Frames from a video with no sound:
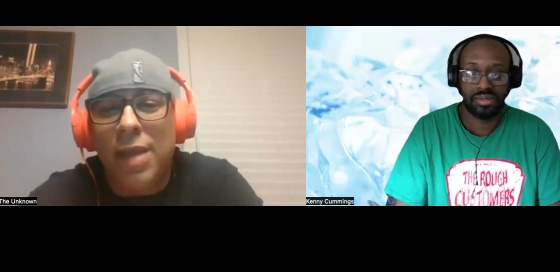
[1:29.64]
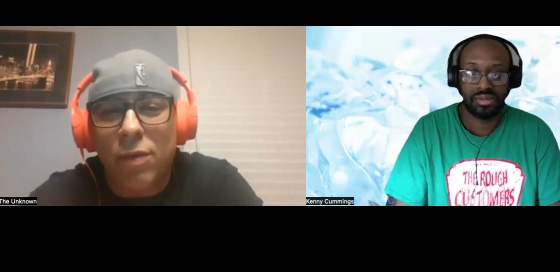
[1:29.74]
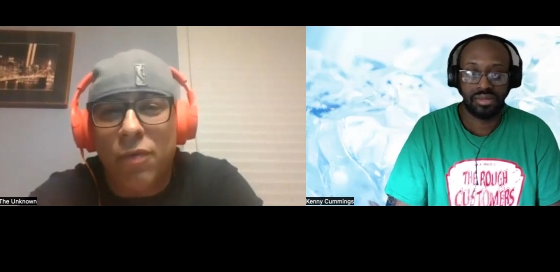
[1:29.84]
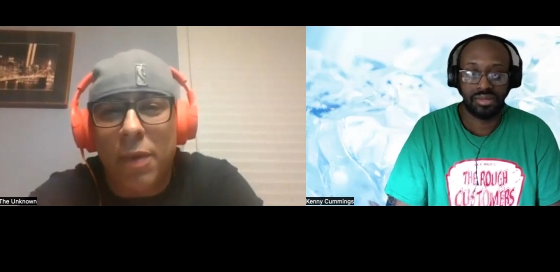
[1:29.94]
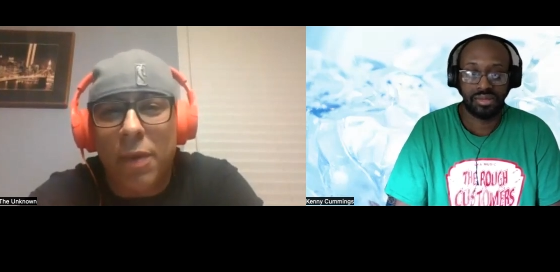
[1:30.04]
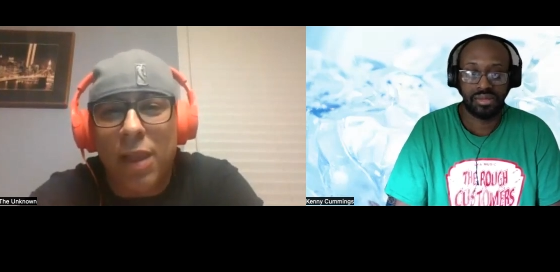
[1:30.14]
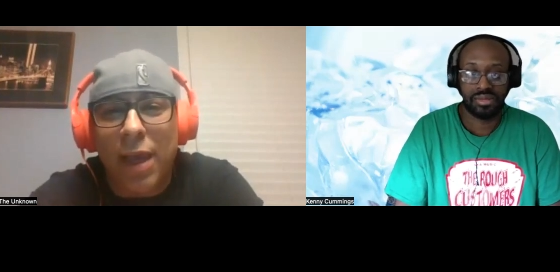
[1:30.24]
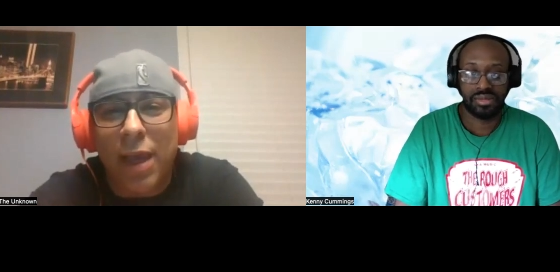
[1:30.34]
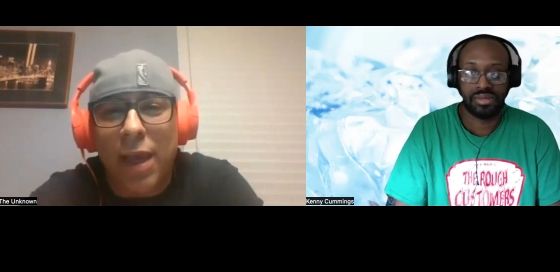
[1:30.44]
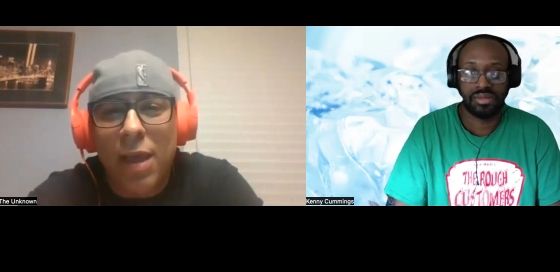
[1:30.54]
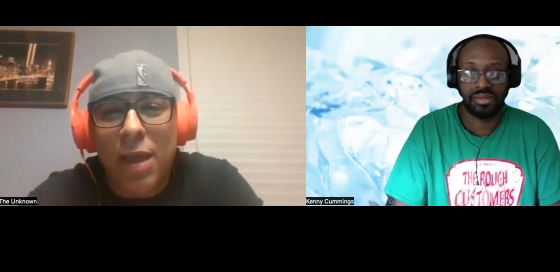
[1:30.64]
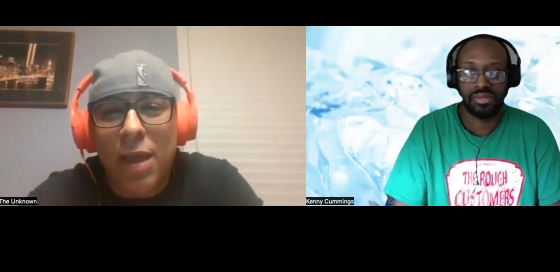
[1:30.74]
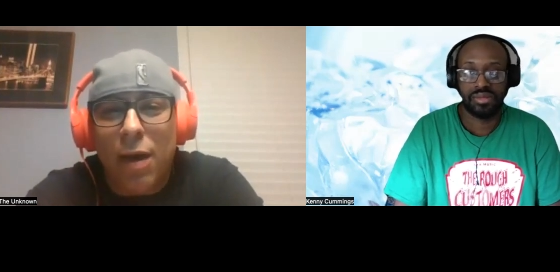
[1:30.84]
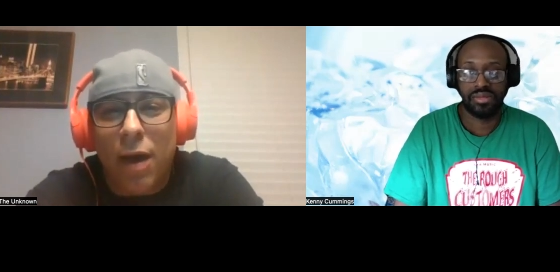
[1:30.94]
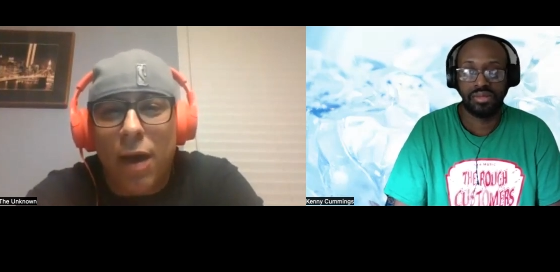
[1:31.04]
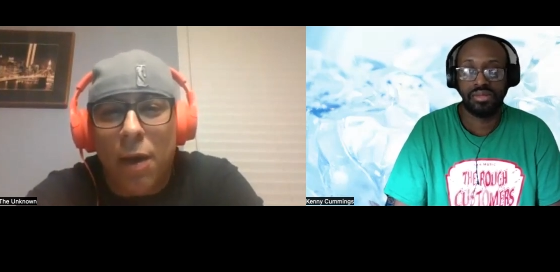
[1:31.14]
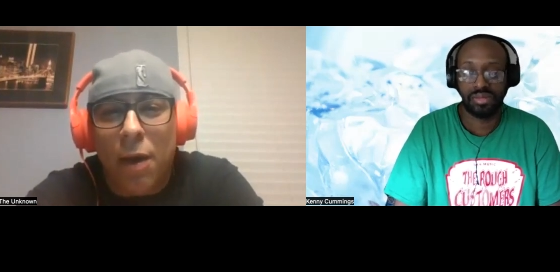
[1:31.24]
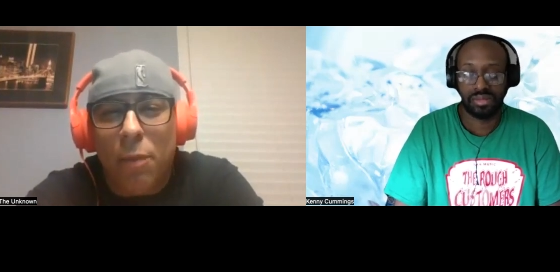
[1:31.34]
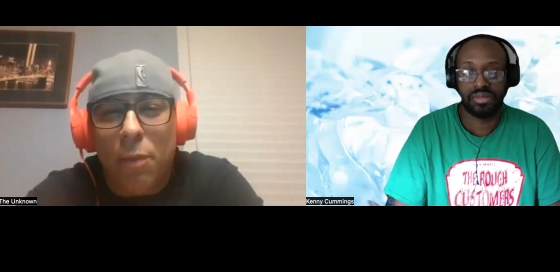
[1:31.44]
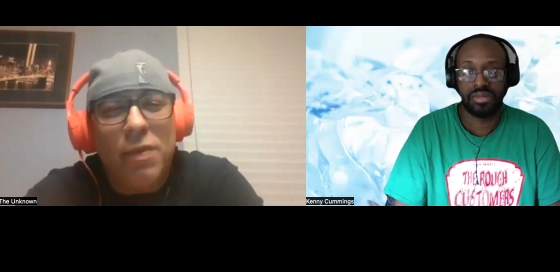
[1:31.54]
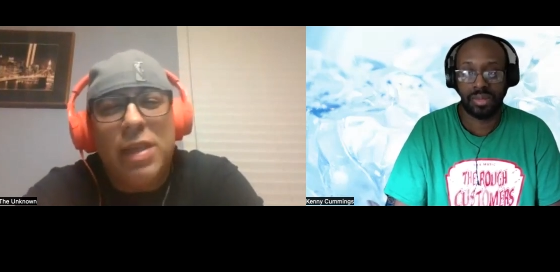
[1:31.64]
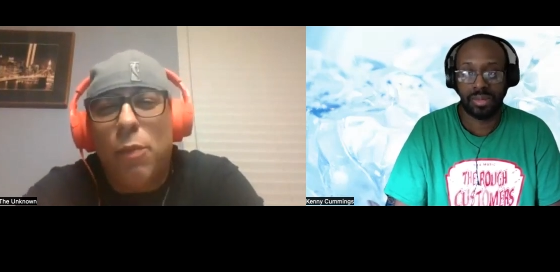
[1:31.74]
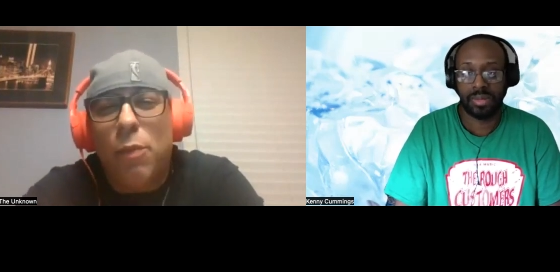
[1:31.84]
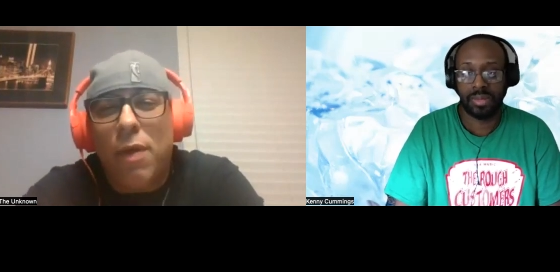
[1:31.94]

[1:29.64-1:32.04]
Speaker 1: aspect. You feel me? Like uh,